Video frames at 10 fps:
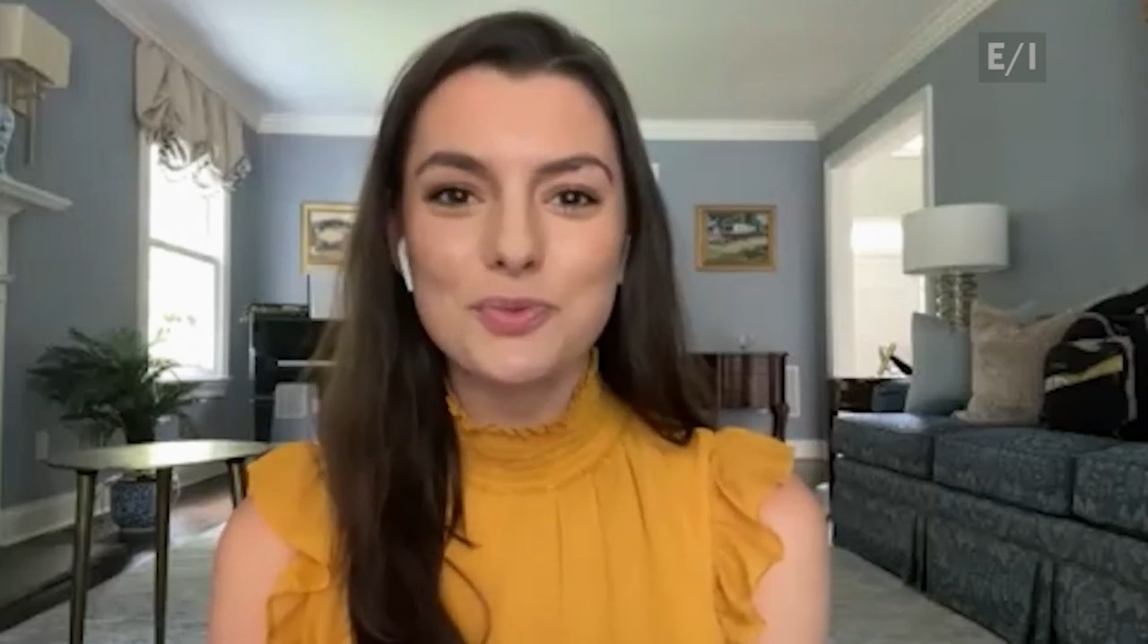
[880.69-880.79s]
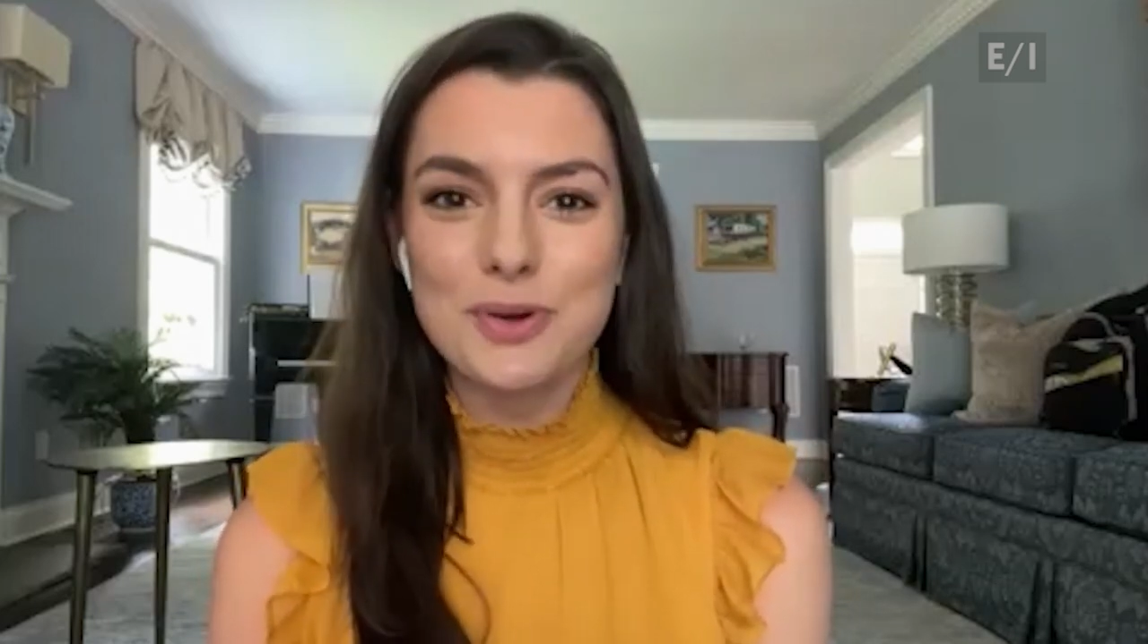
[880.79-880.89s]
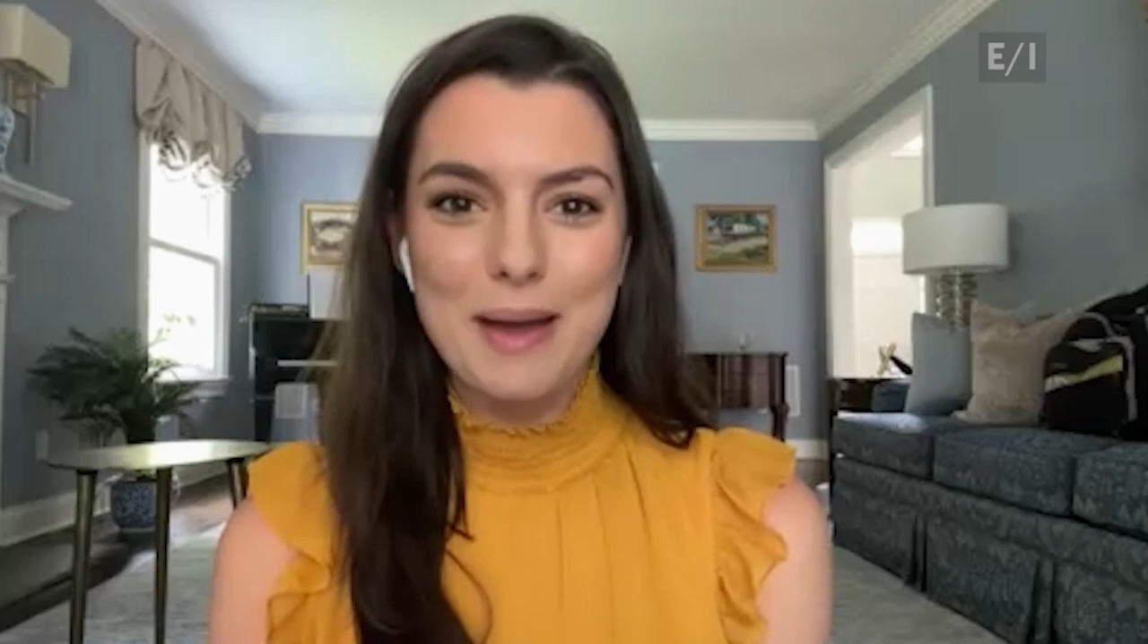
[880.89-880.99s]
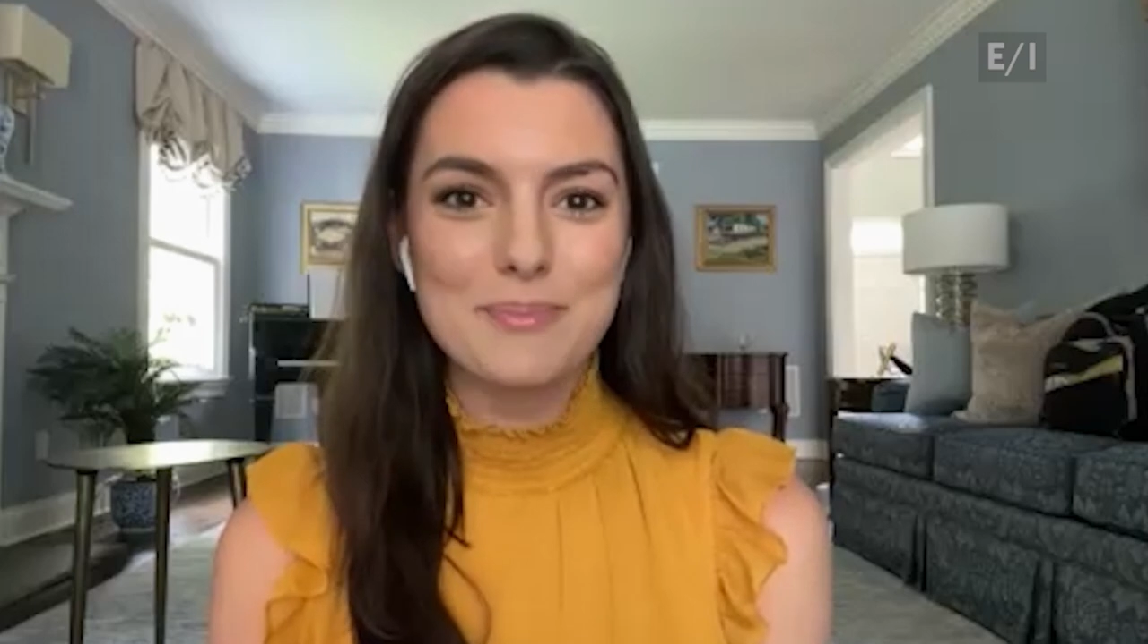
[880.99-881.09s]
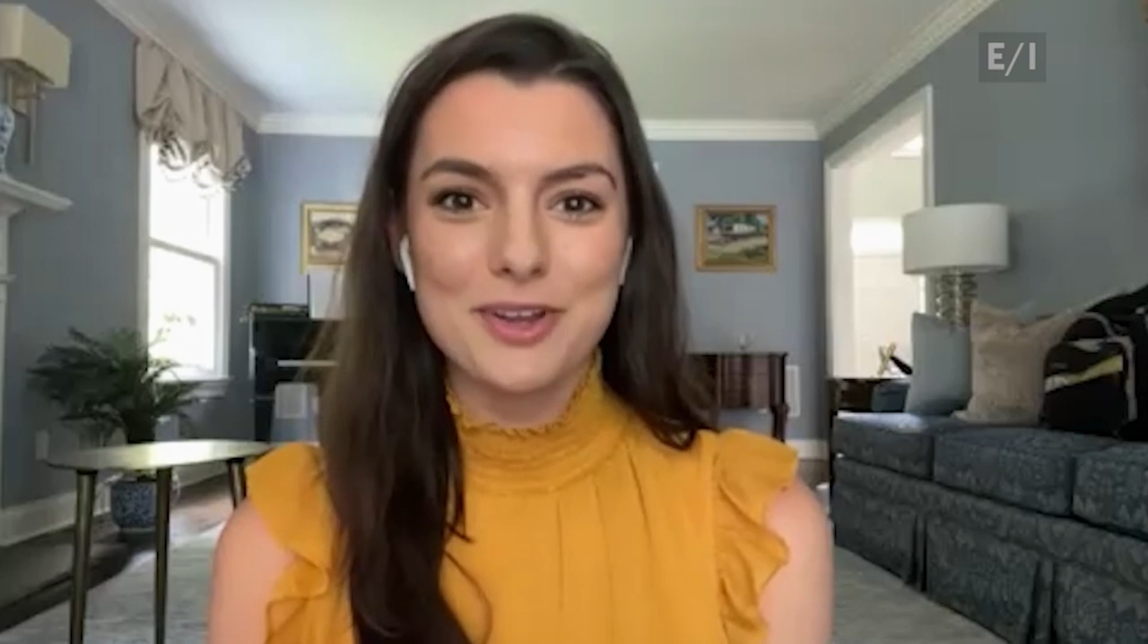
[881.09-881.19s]

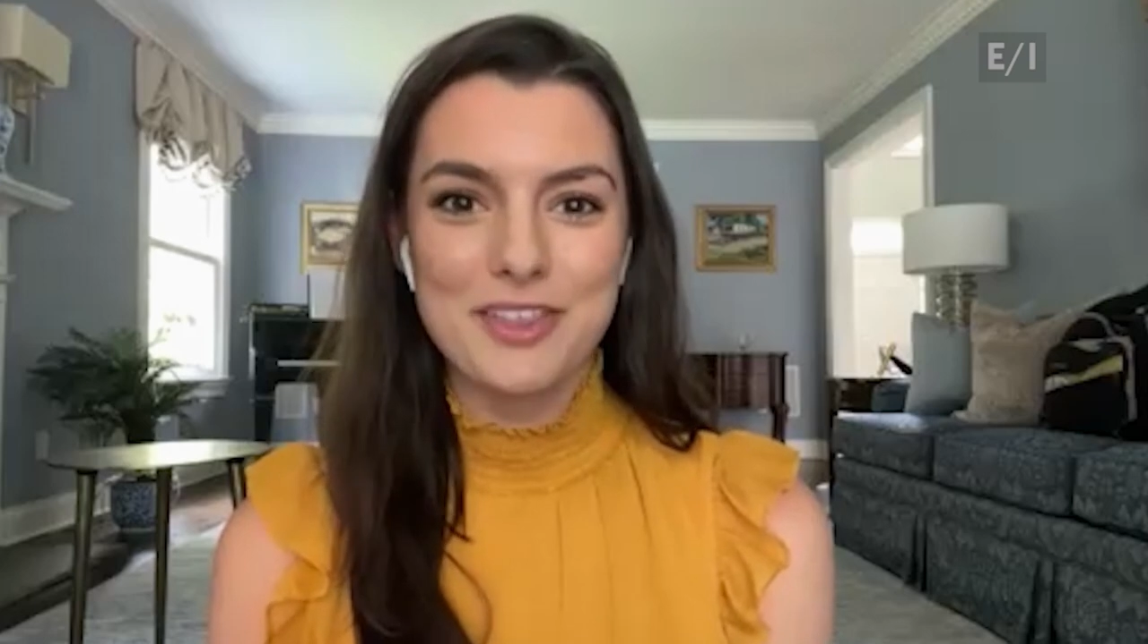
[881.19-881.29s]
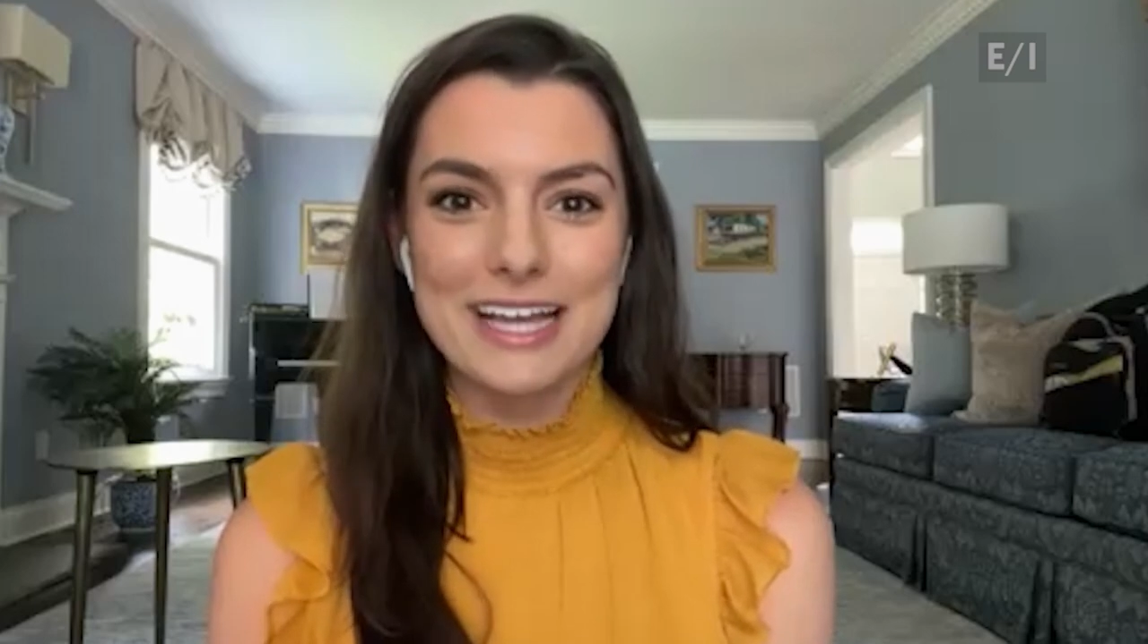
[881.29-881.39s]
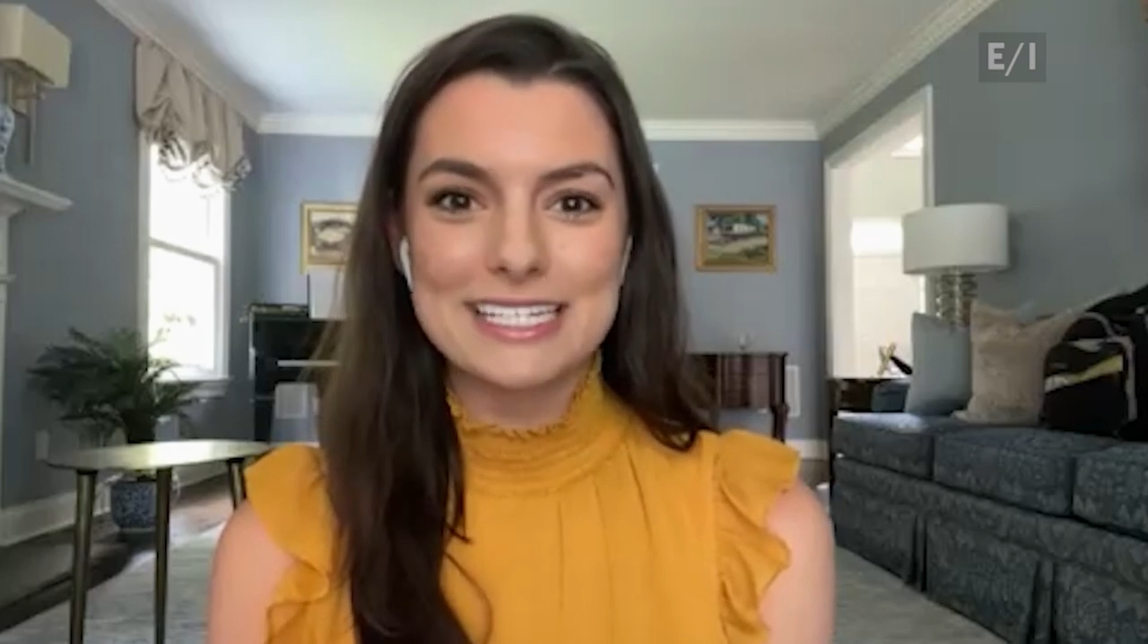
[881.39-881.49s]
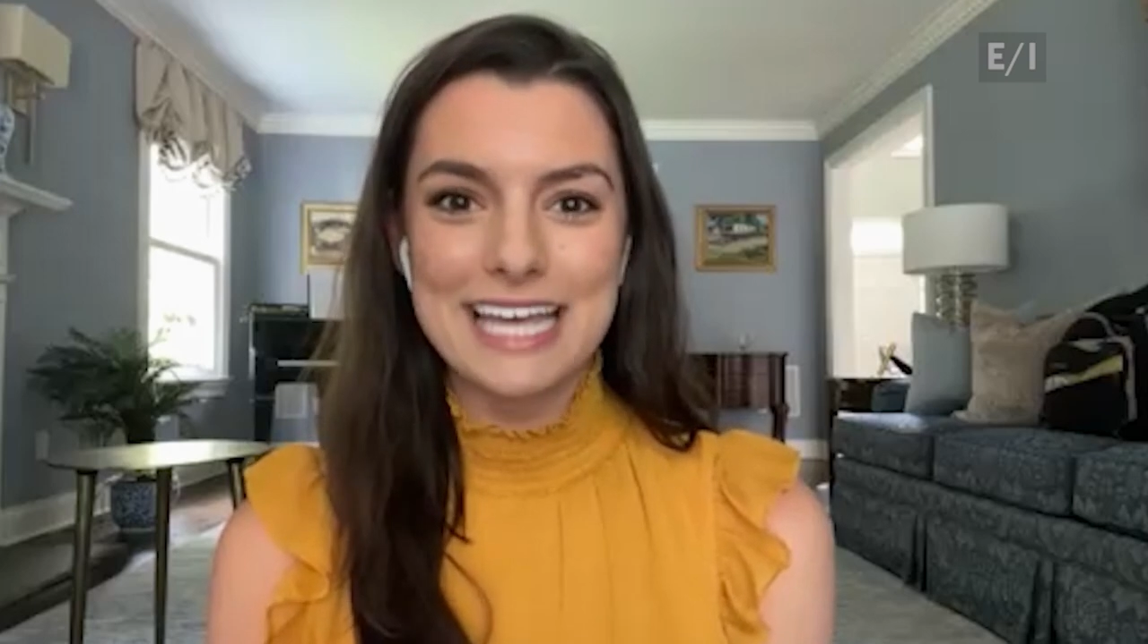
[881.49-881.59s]
remember that